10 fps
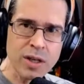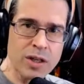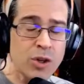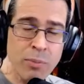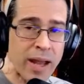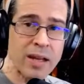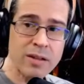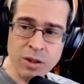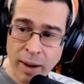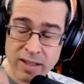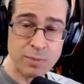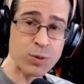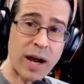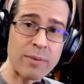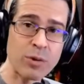you might
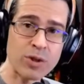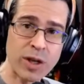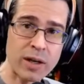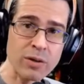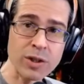subscribe to a channel.